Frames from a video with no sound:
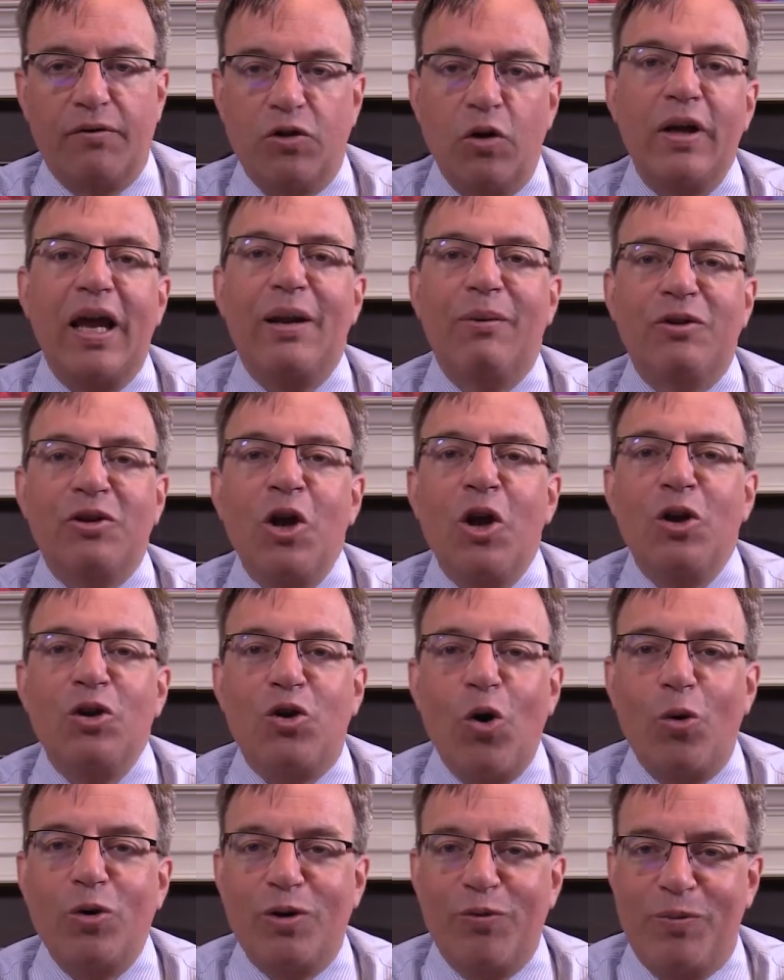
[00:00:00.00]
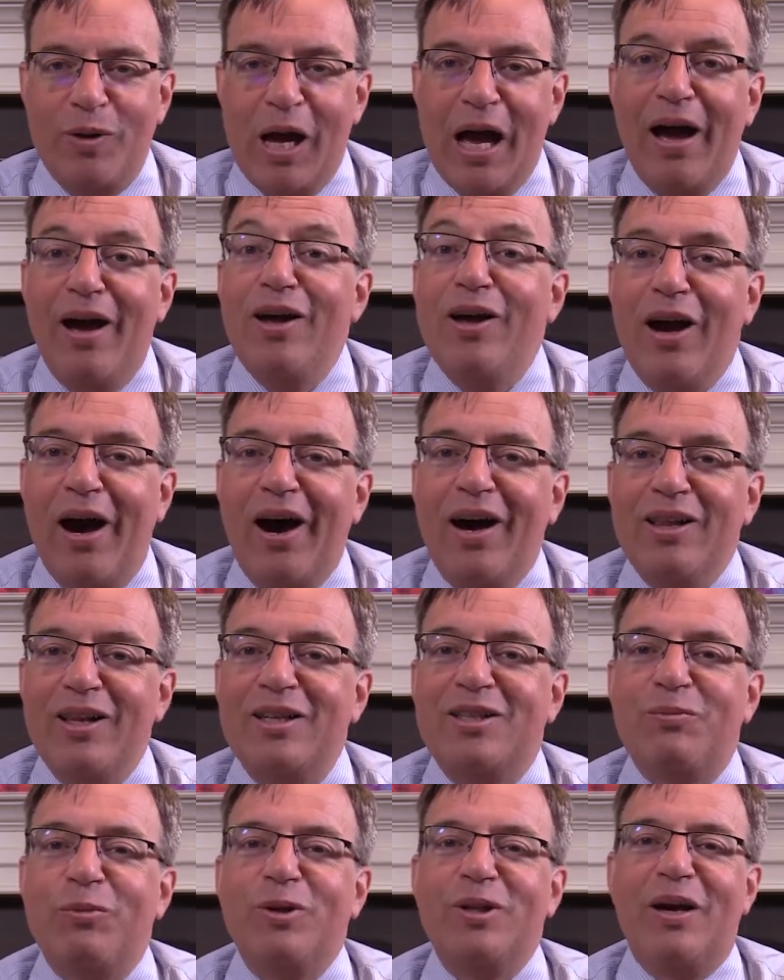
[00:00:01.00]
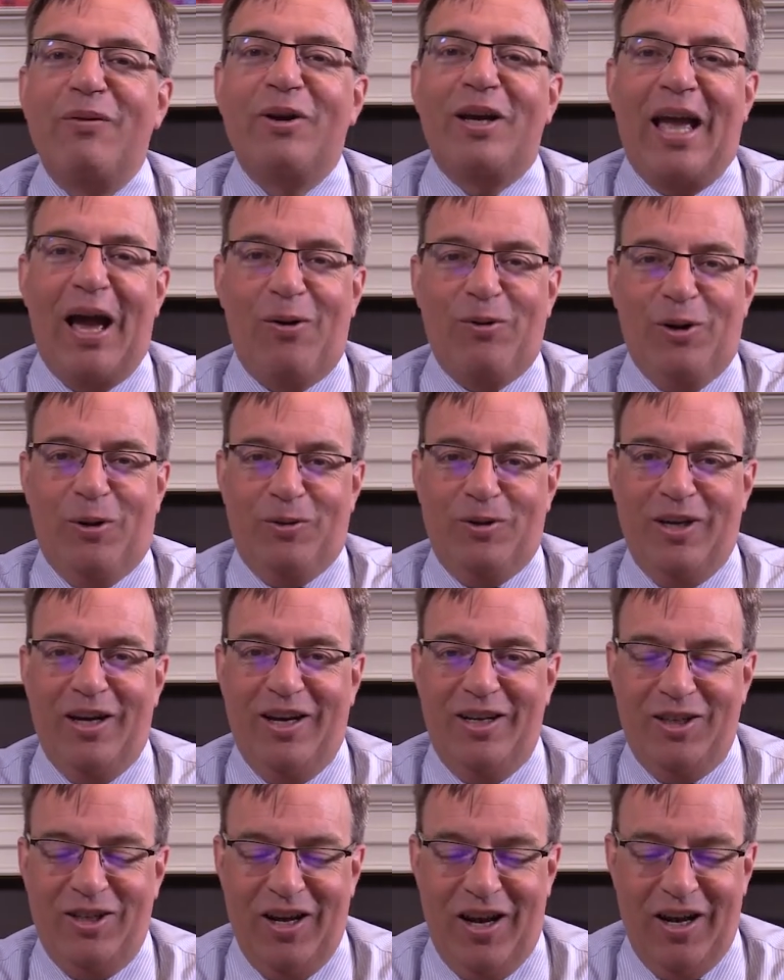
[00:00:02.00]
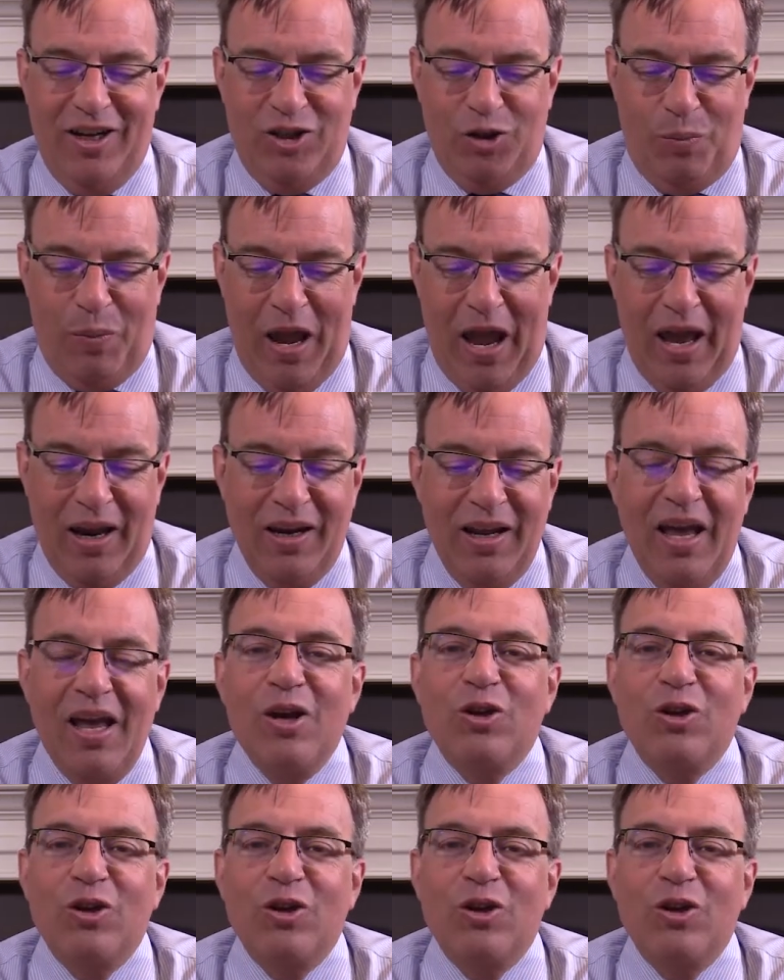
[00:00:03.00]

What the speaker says: So anyway, we'll never count out Japan.